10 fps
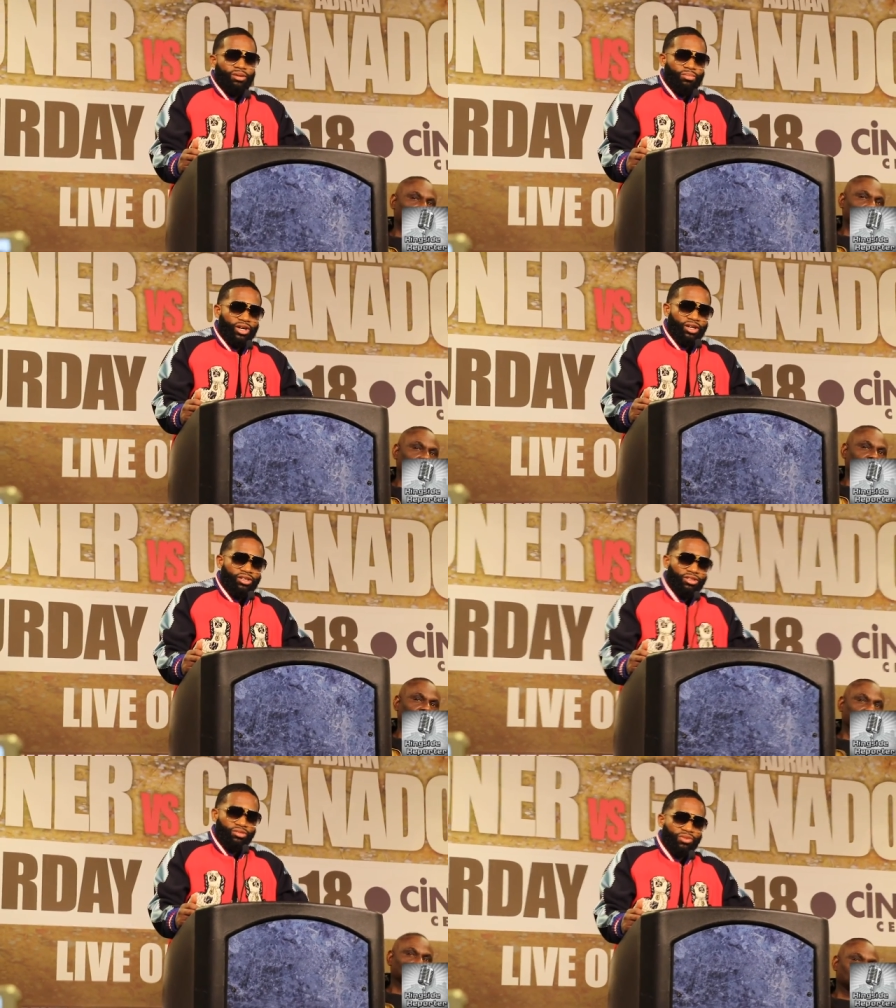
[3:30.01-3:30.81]
But
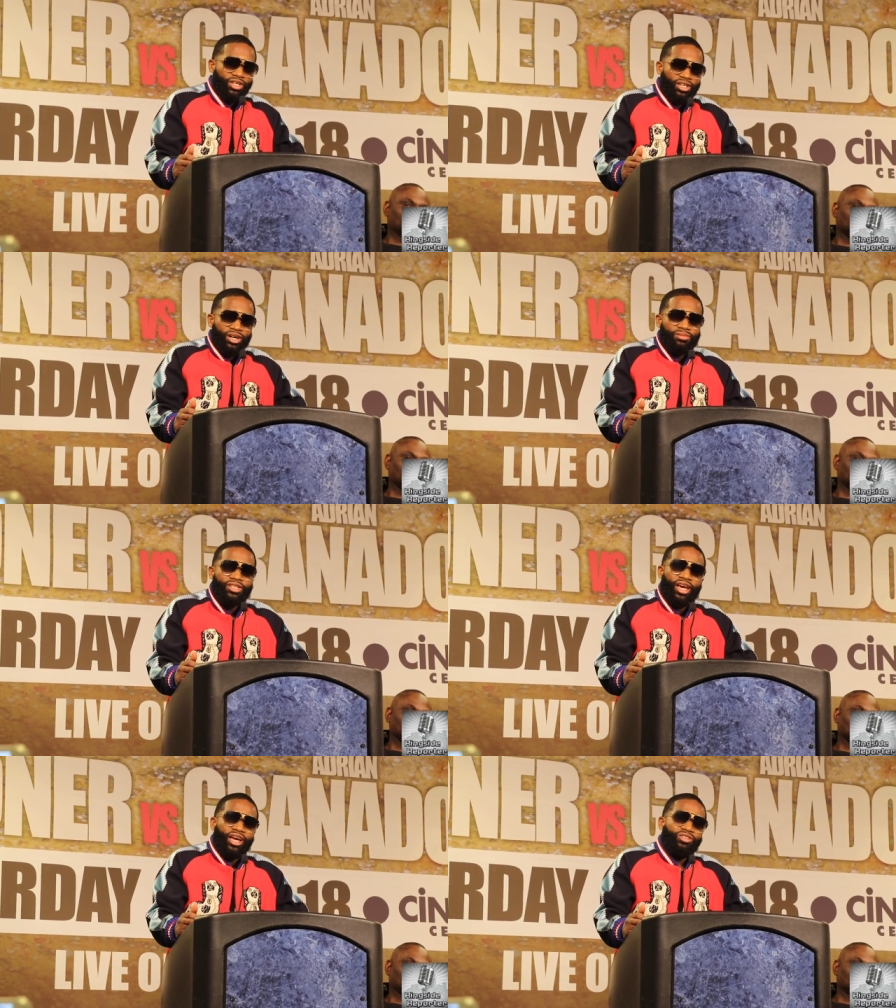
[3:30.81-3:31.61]
when it comes
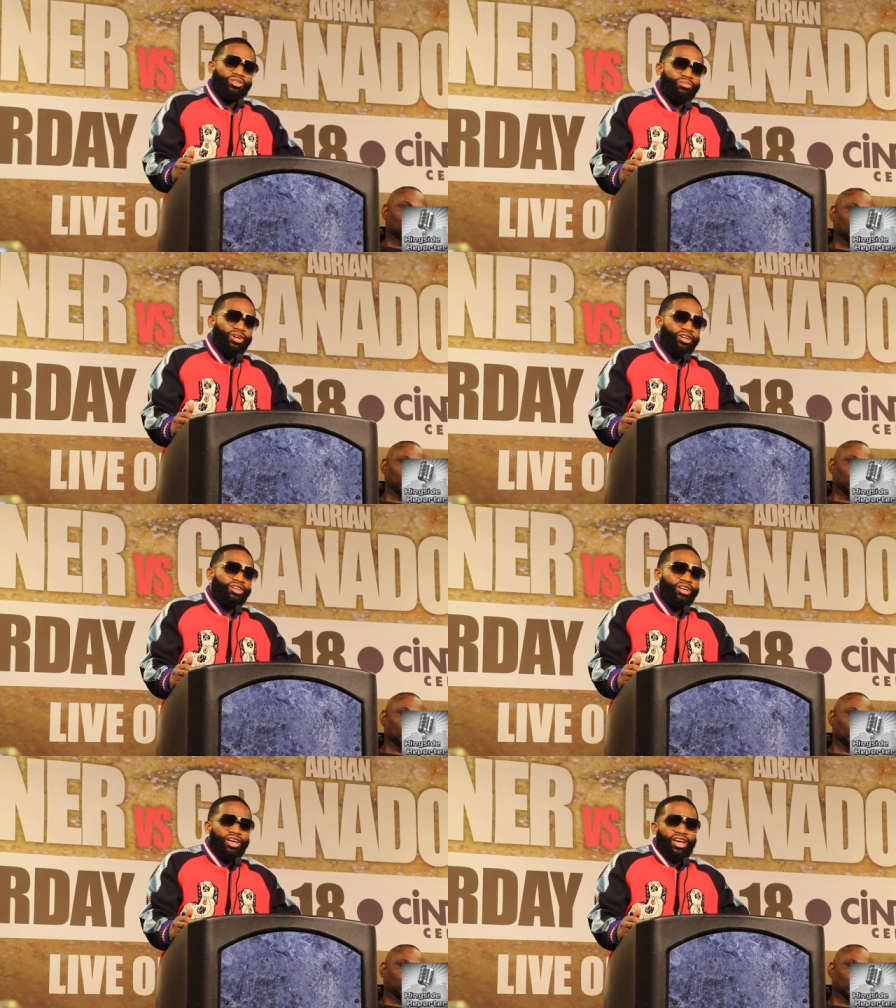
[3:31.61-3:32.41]
to Adrien
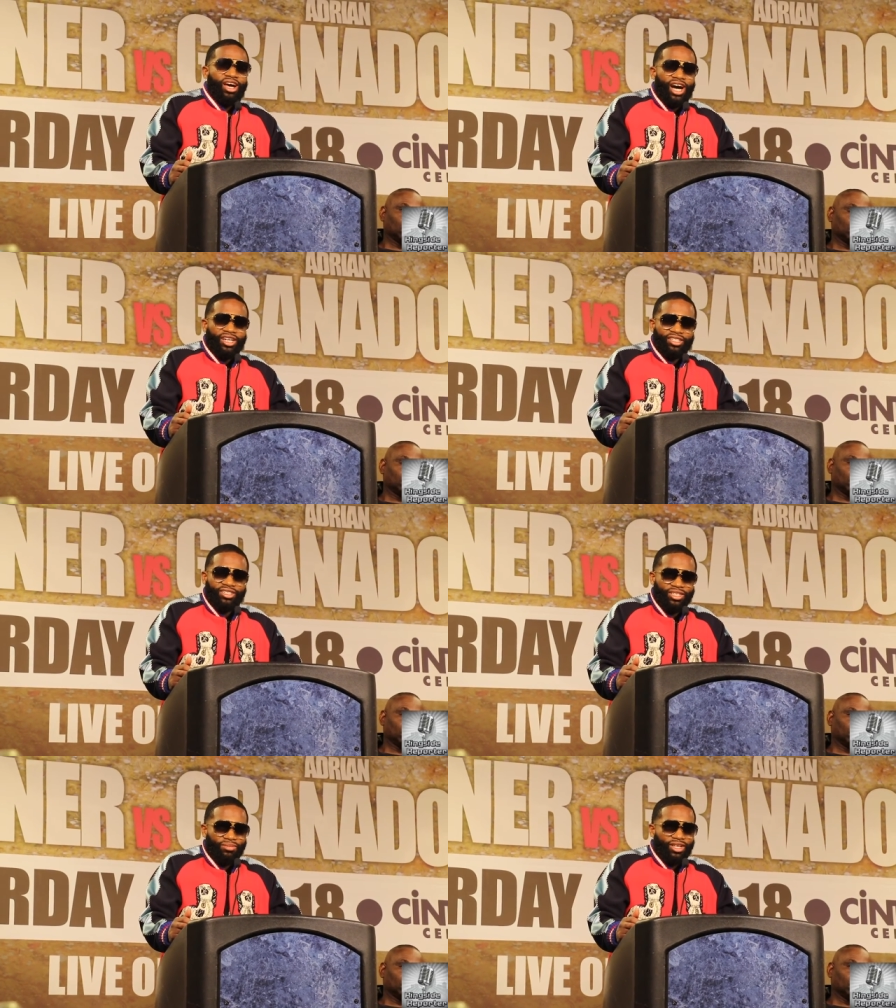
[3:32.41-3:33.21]
Broner. I just
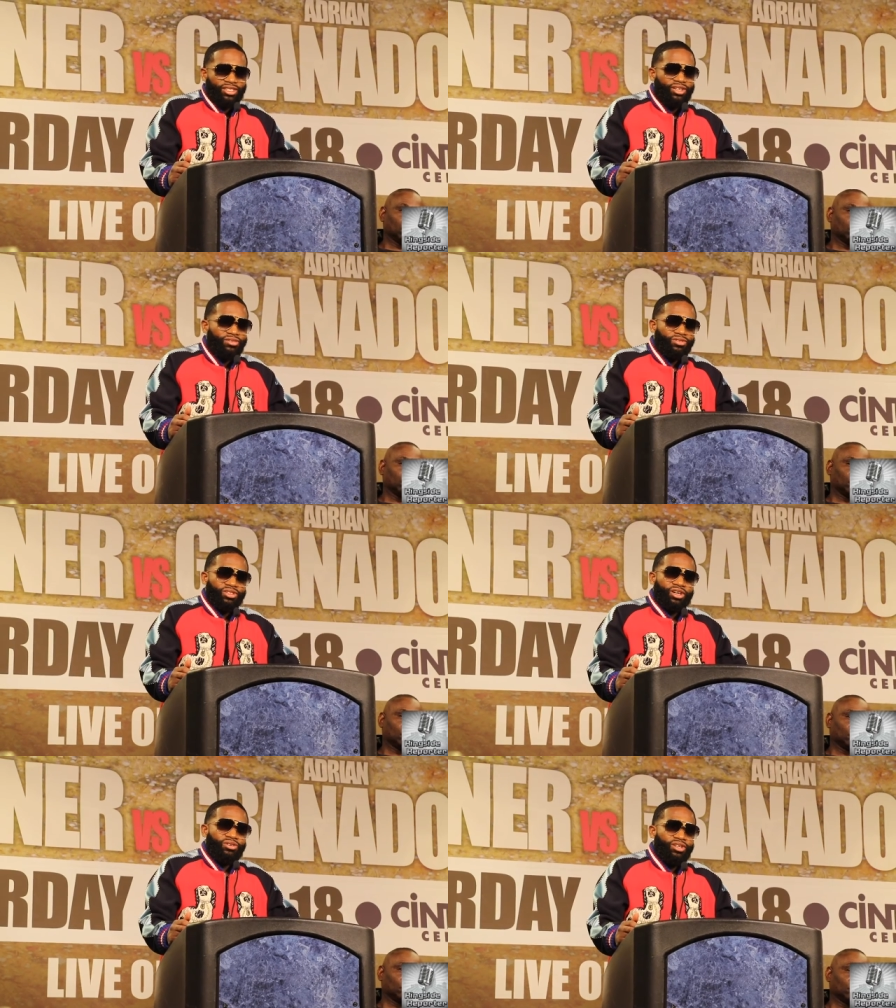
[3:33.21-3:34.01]
see myself, you
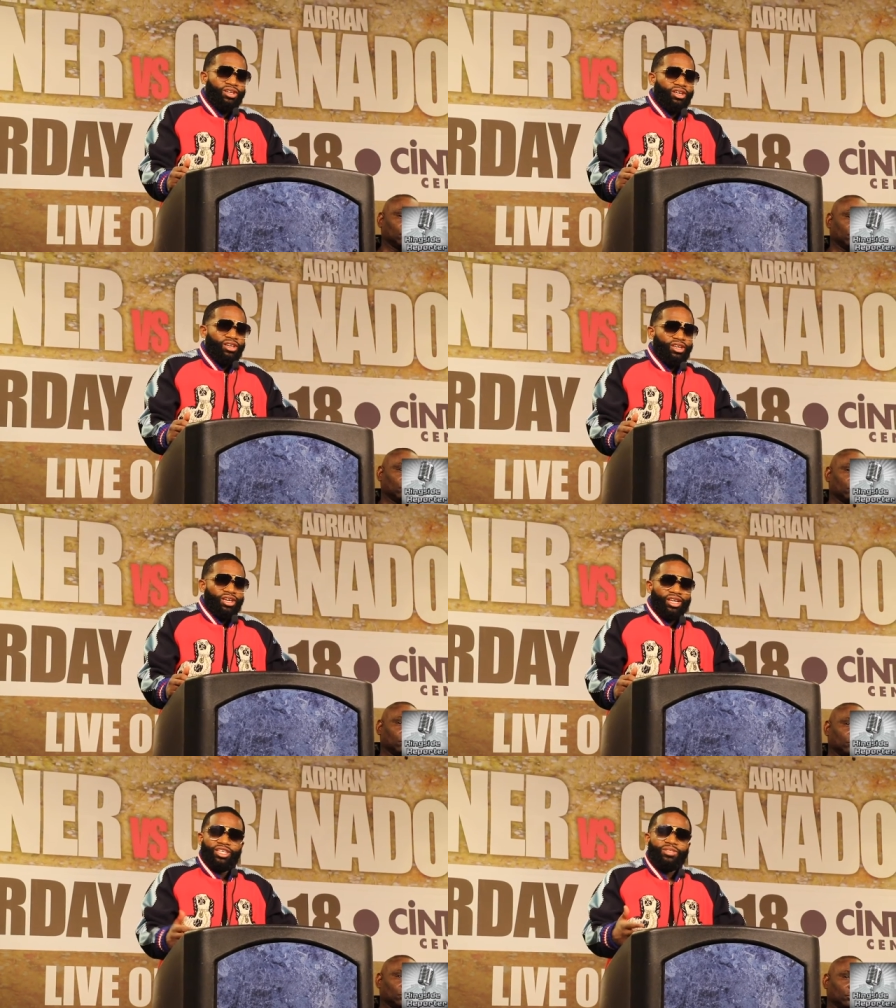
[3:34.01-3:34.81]
know, in the